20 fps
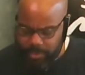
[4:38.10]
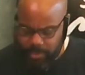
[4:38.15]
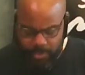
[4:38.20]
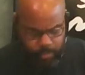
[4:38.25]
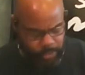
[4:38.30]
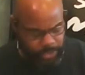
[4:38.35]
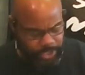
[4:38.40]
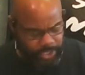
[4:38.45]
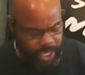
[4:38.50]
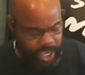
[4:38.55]

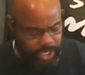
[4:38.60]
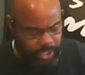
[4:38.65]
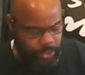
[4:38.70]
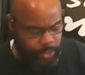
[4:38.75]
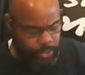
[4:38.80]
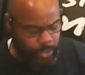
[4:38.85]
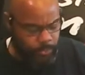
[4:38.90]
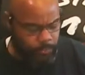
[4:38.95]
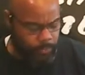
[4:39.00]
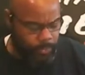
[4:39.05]
which I
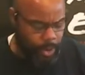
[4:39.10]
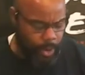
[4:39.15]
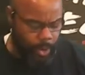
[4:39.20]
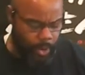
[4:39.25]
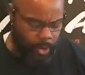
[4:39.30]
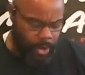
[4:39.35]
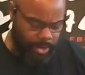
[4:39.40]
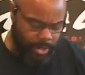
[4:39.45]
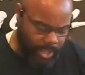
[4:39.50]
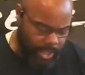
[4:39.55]
use for
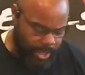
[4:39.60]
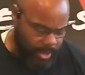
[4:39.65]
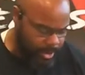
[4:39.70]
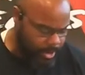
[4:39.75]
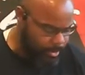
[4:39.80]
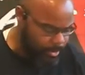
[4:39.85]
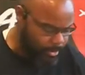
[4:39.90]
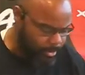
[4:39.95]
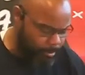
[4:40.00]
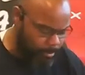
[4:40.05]

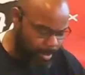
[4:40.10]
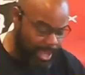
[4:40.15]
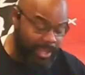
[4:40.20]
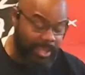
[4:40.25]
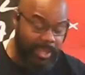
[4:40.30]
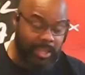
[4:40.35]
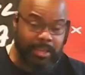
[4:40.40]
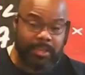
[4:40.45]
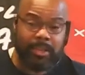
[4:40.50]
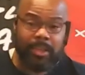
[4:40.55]
on-air
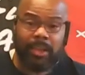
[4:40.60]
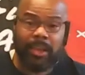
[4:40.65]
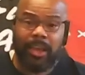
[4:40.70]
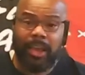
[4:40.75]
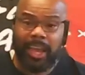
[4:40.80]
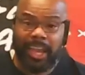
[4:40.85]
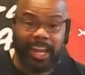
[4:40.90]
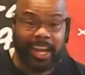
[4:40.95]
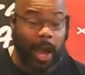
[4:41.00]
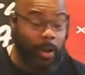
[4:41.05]
bacon.
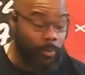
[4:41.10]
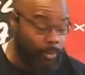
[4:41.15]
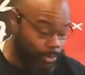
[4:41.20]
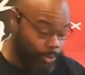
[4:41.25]
And I was